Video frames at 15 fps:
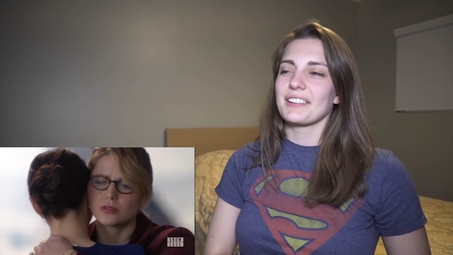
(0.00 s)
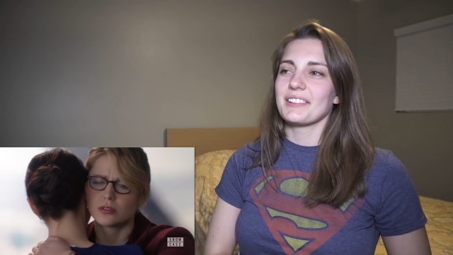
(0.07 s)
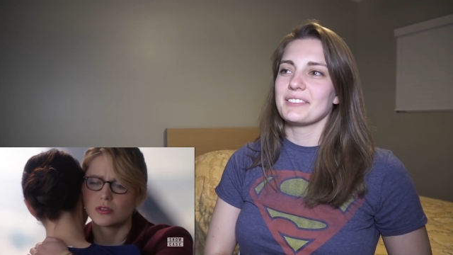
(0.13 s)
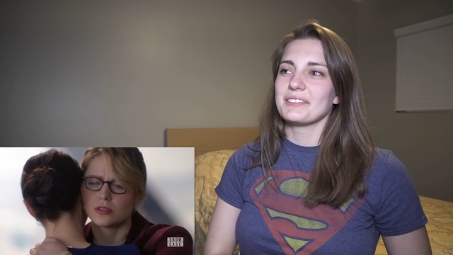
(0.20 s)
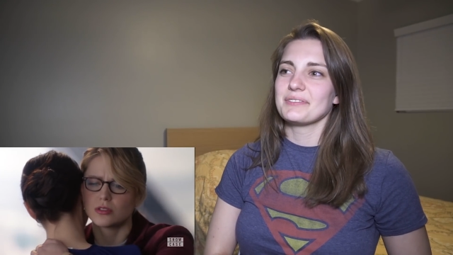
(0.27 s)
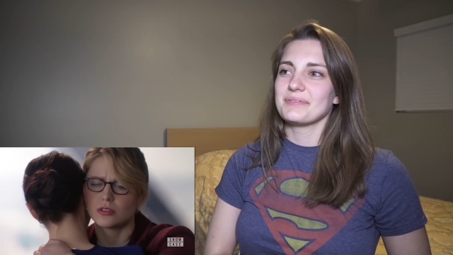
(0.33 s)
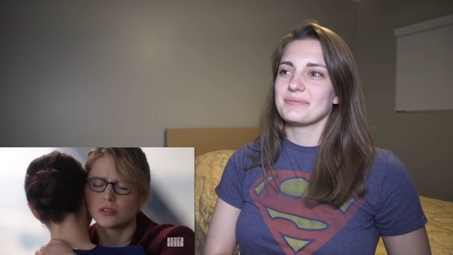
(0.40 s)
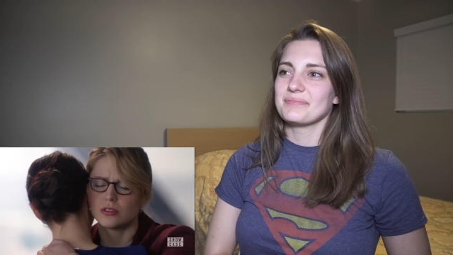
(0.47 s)

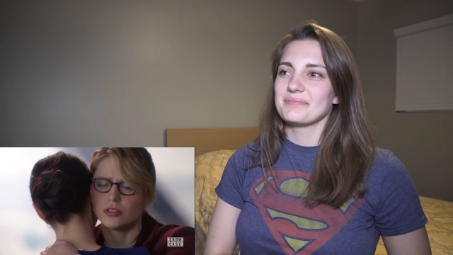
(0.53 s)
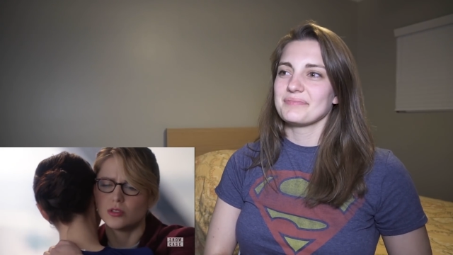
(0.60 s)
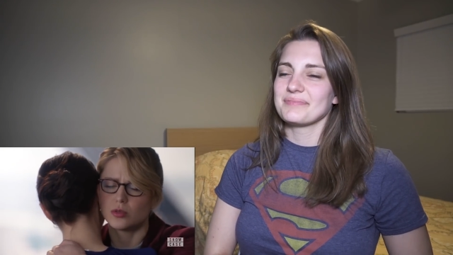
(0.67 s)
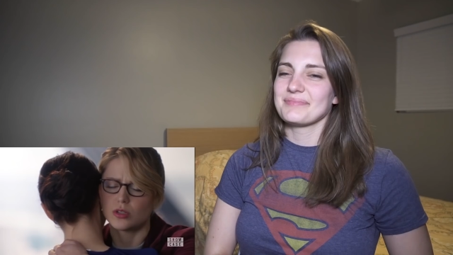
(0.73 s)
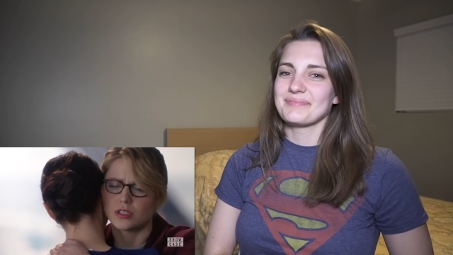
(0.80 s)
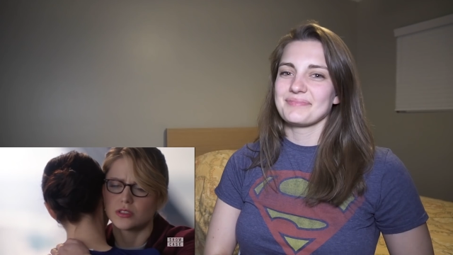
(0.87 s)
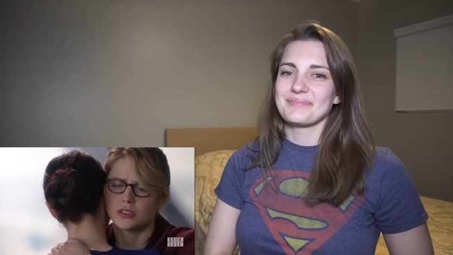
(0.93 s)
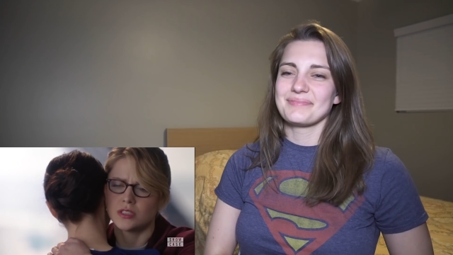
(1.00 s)
Speaker 1: You
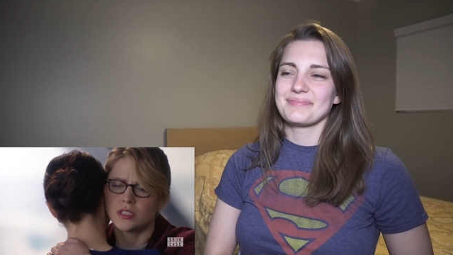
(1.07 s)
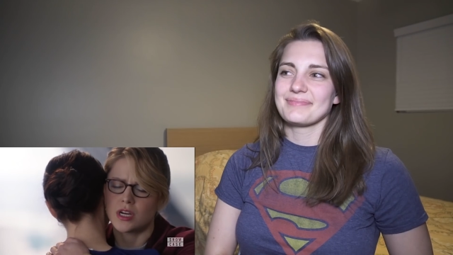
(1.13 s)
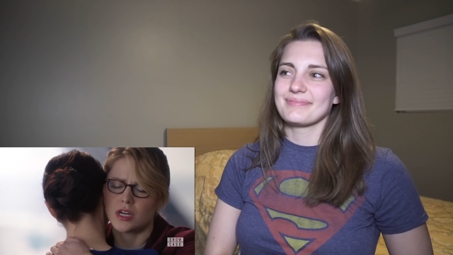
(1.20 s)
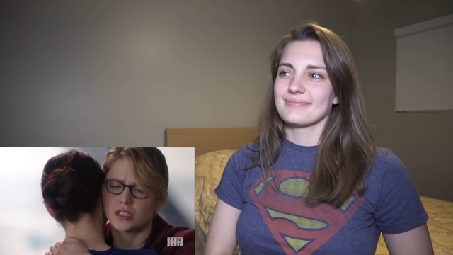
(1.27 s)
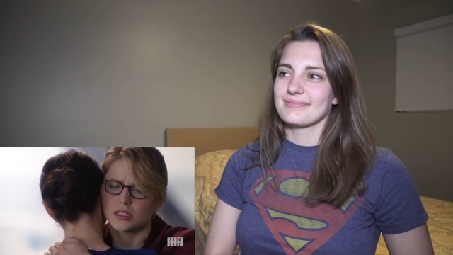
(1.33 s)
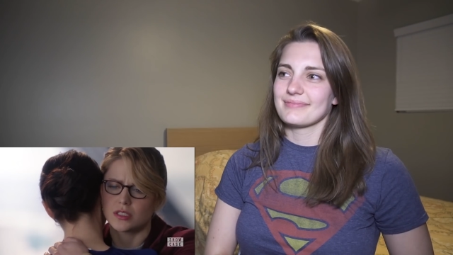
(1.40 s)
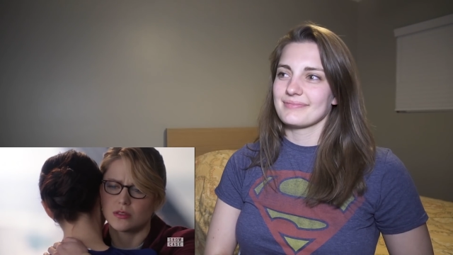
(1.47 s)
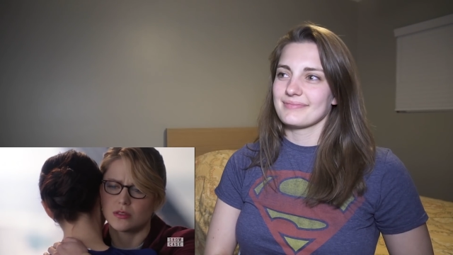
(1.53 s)
are not
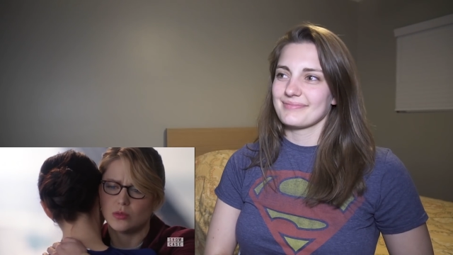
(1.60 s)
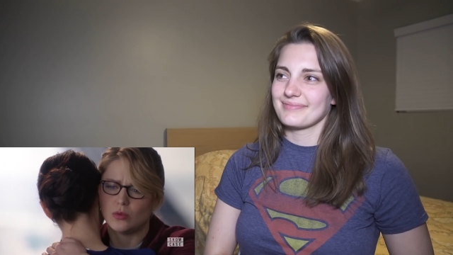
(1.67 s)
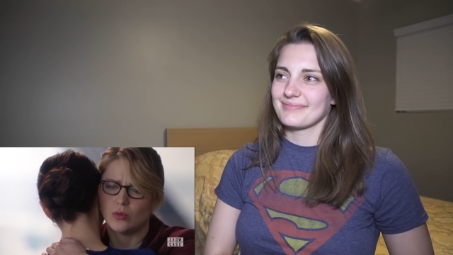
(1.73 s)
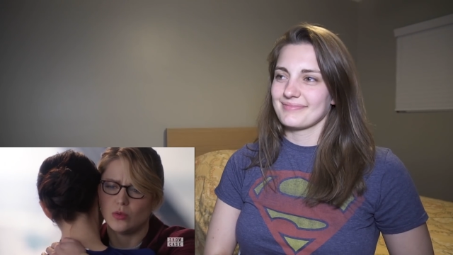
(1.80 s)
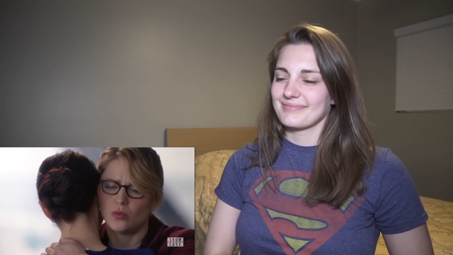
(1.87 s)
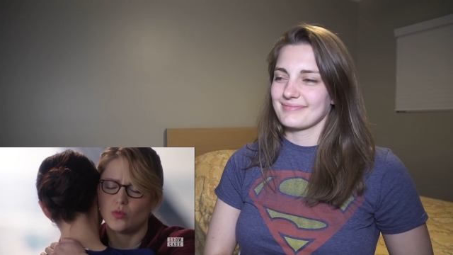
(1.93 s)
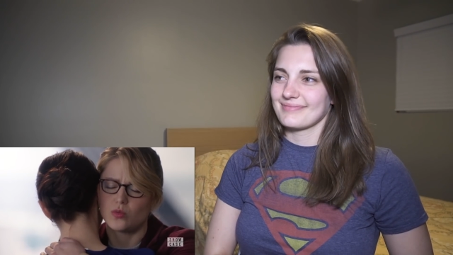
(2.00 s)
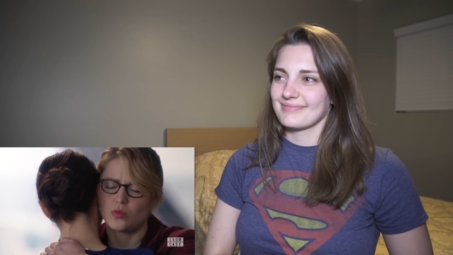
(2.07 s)

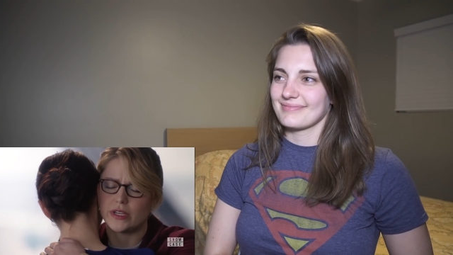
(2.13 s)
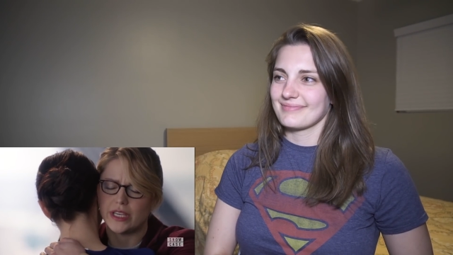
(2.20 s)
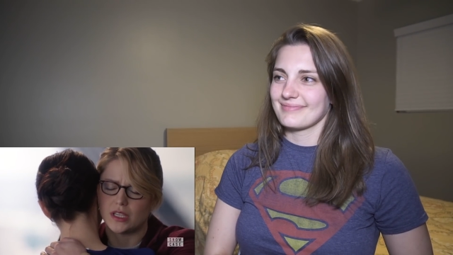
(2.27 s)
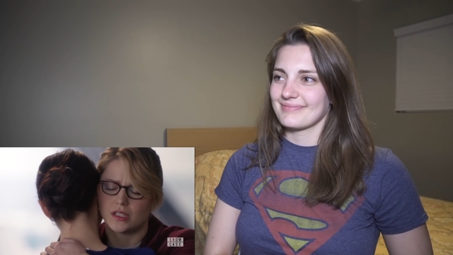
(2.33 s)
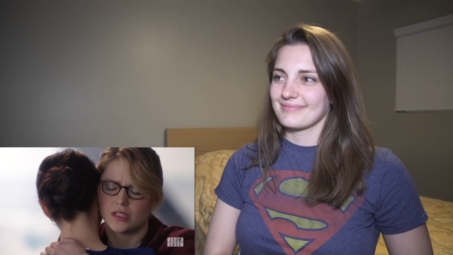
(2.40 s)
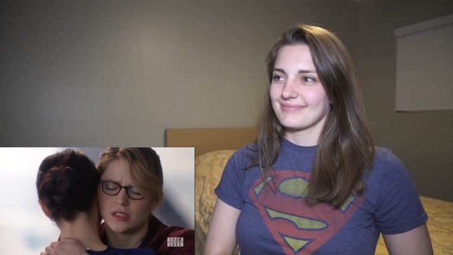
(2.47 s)
weak,